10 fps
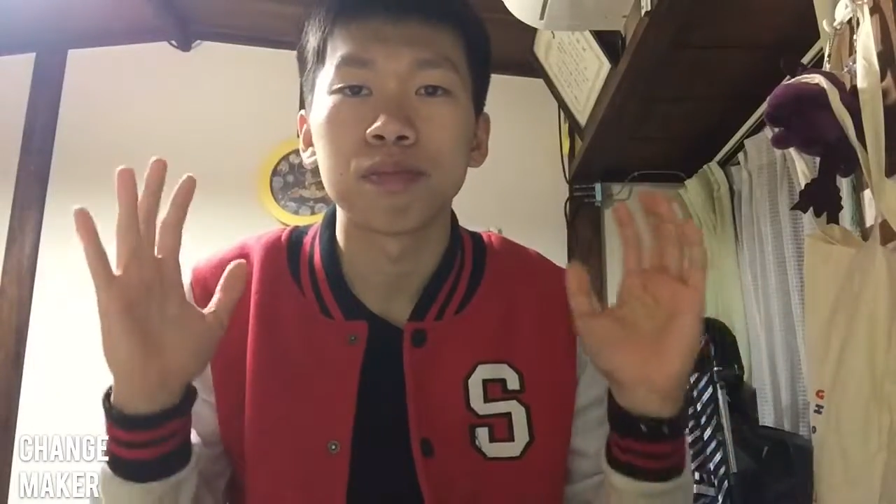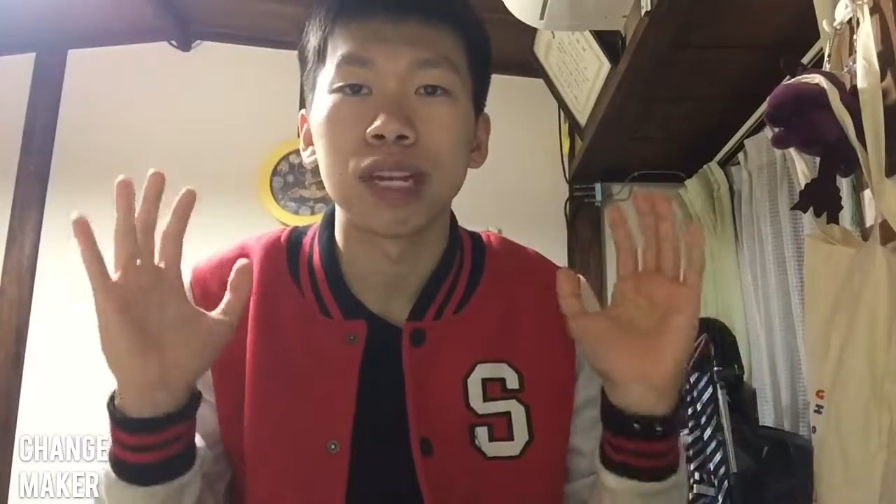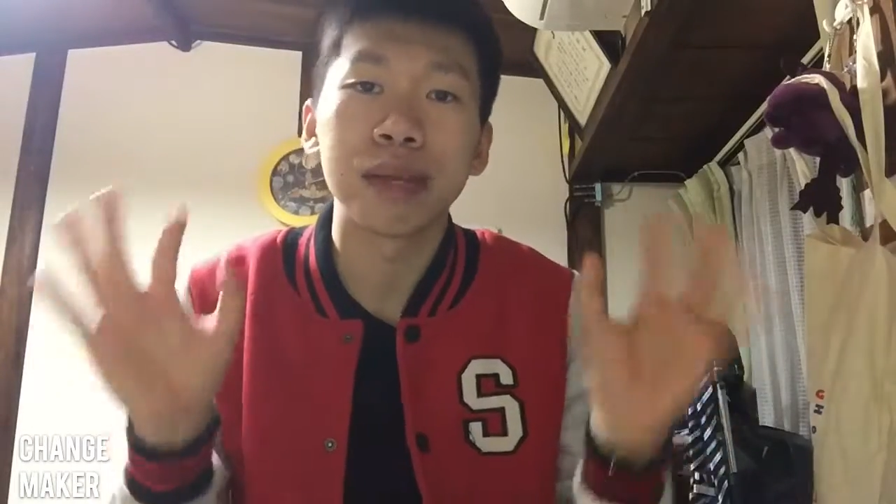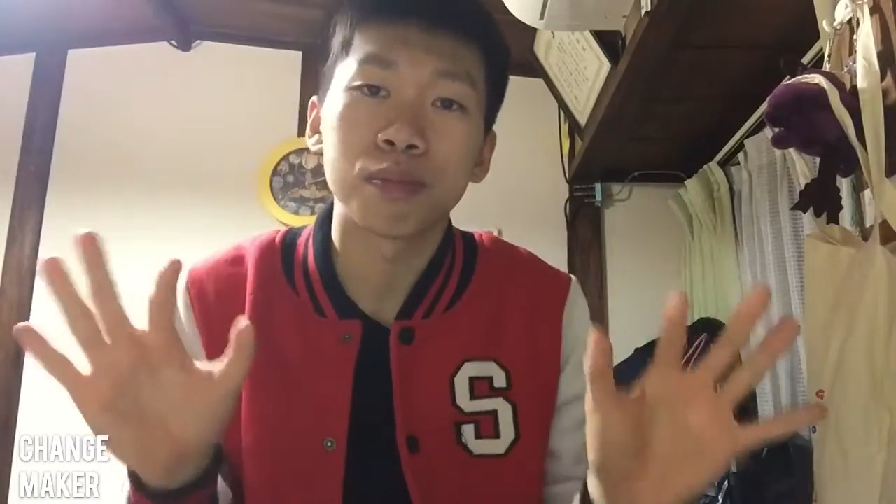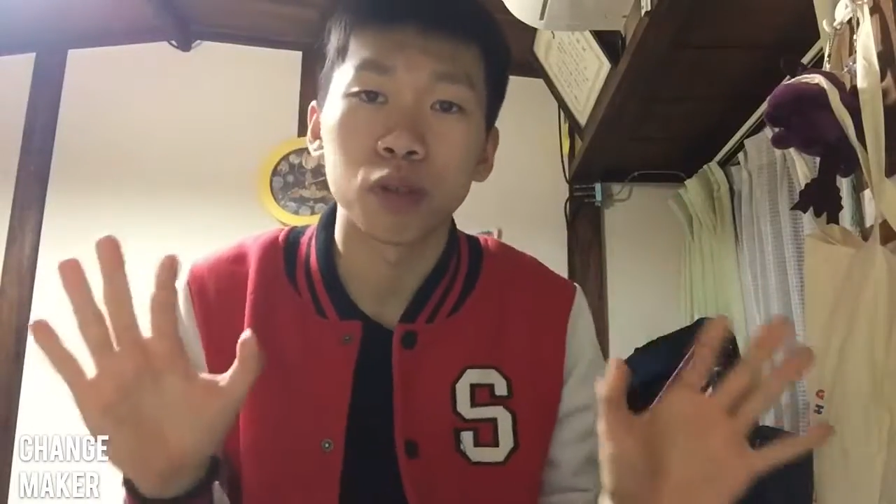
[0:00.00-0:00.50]

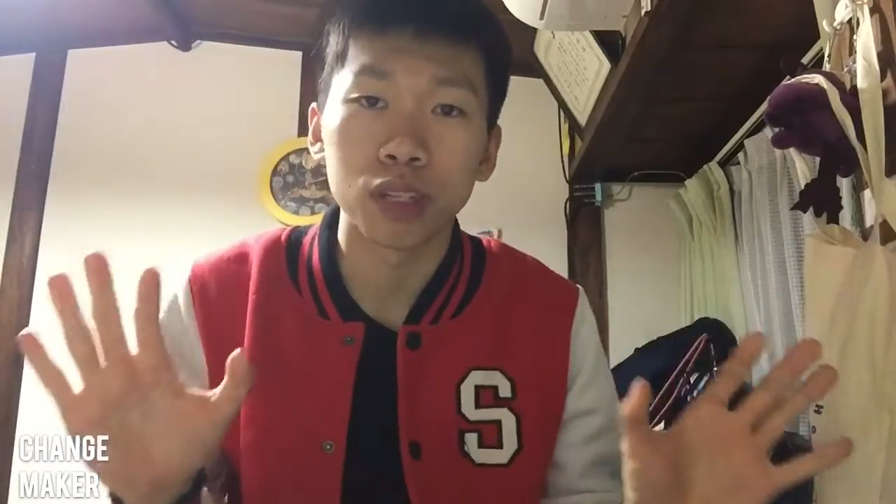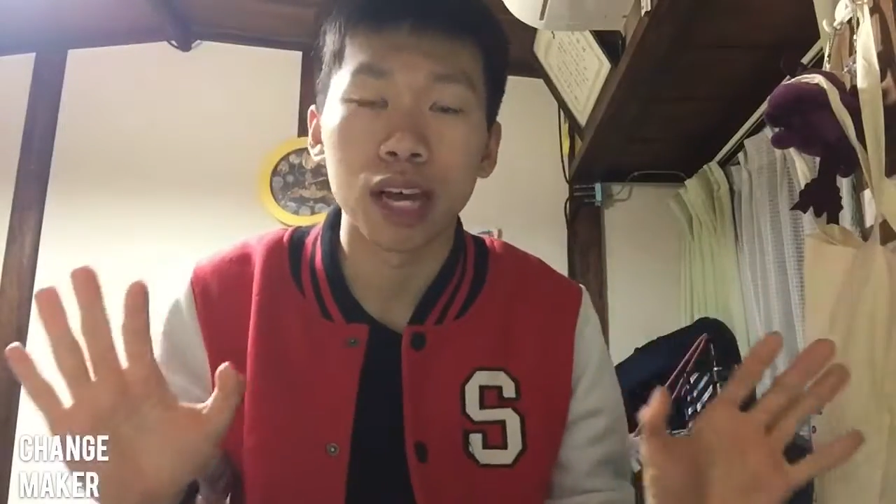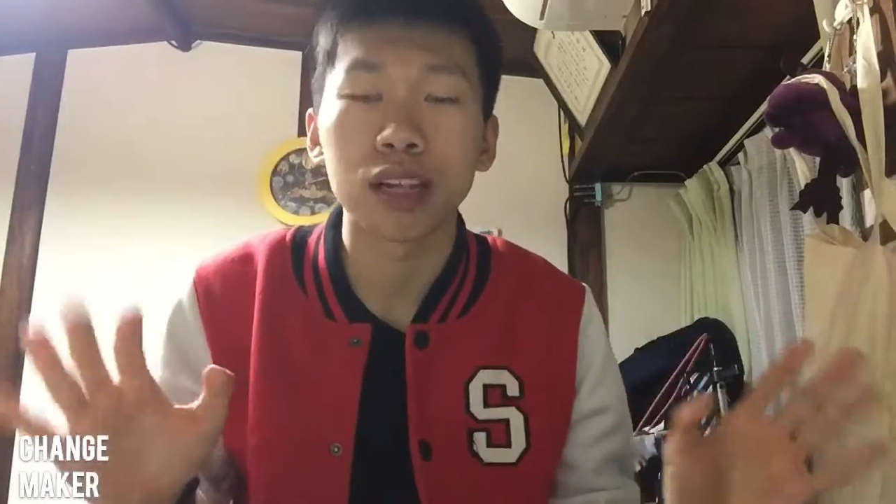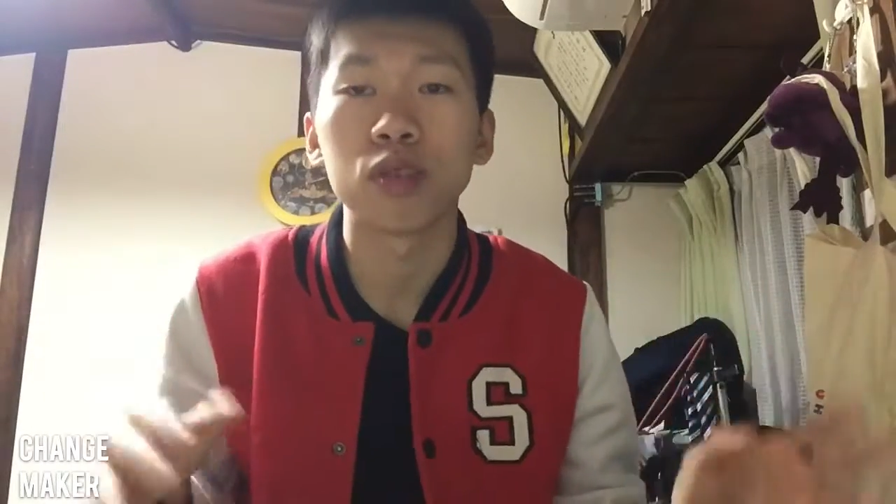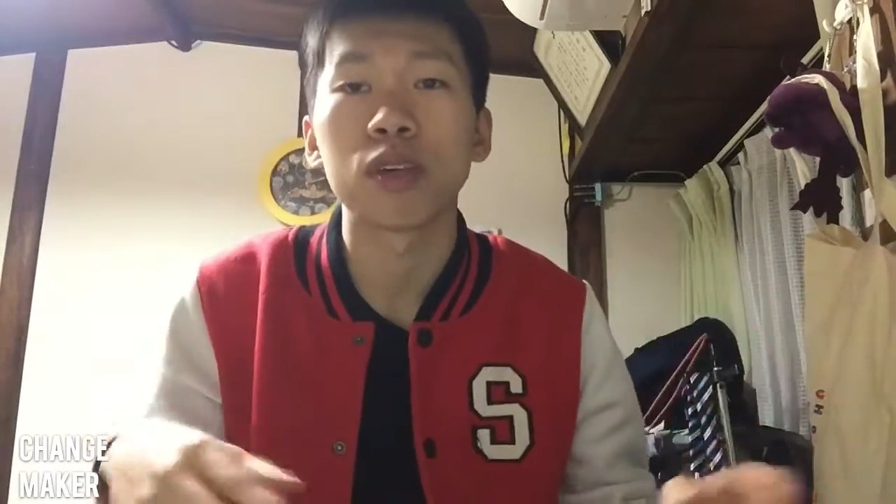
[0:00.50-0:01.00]
late
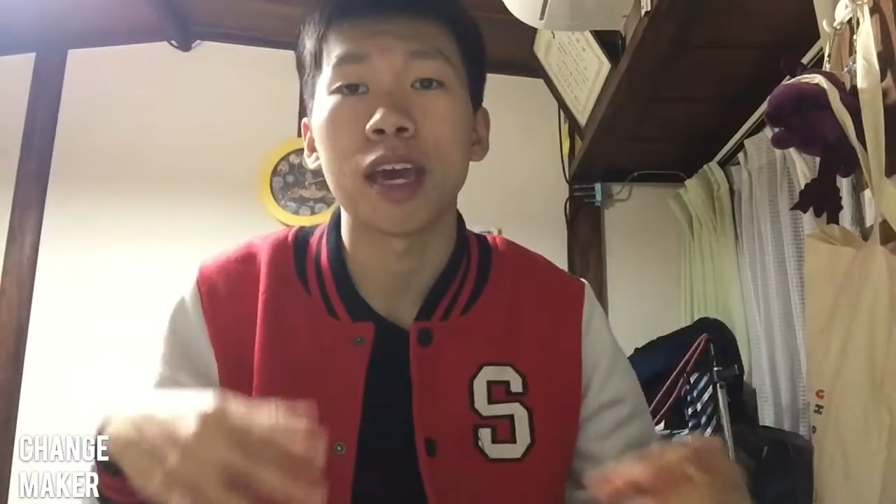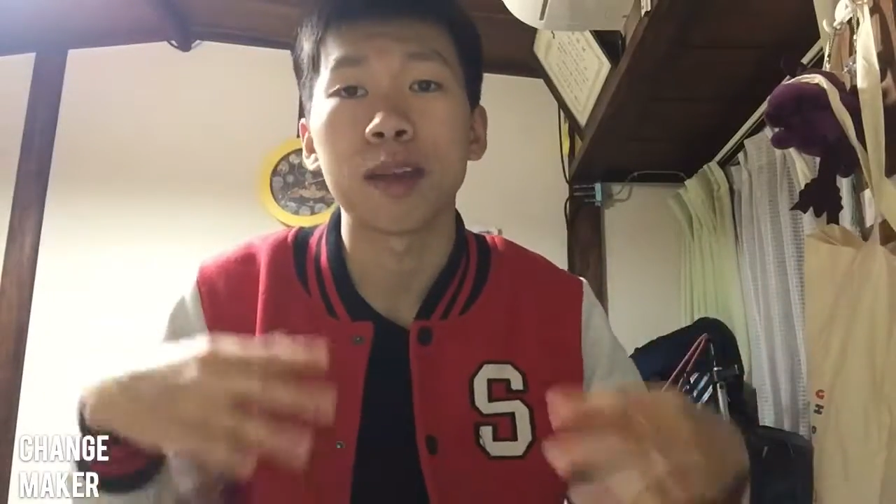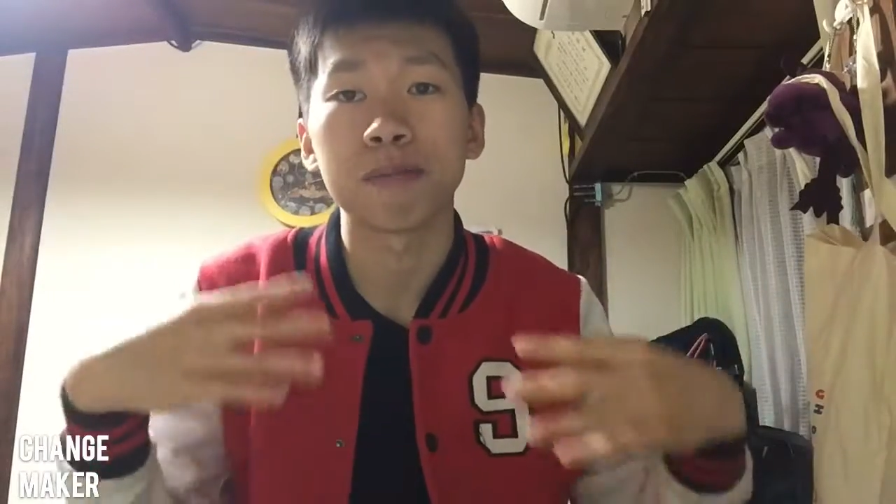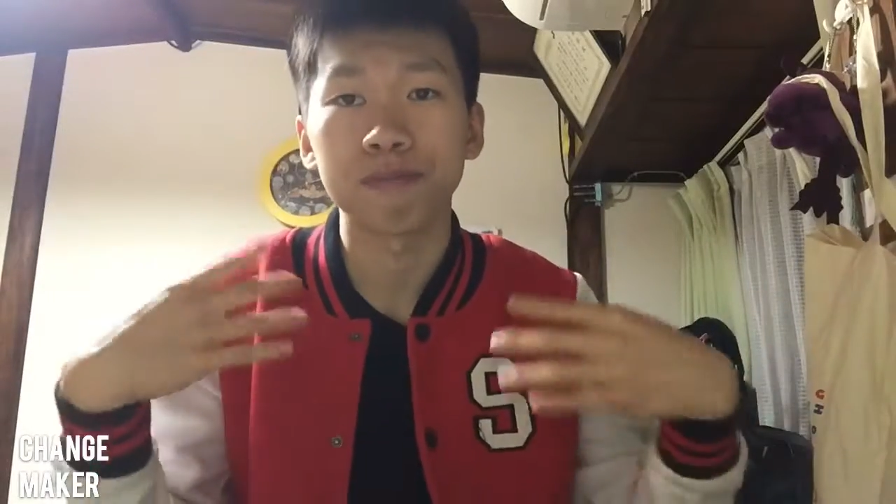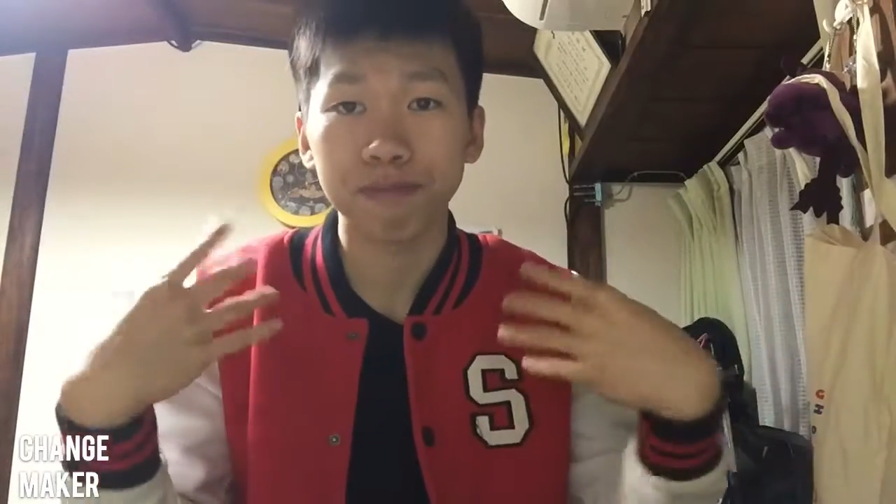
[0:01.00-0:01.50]
product, you
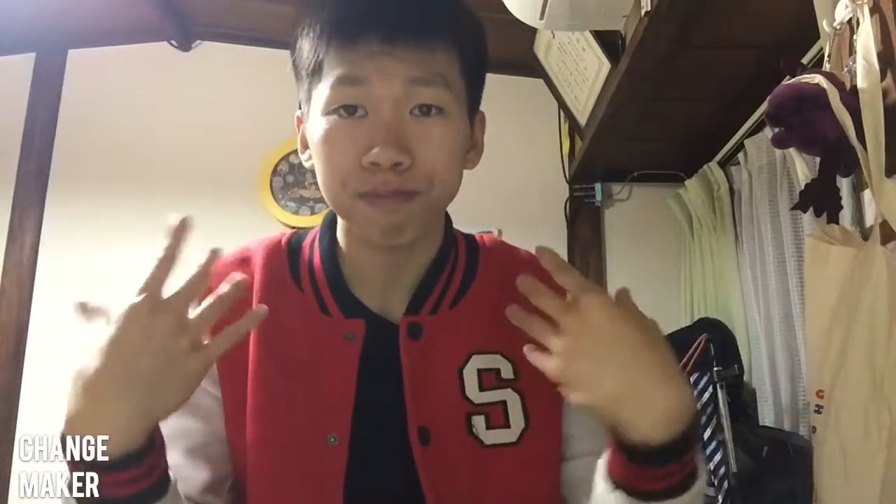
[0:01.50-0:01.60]
can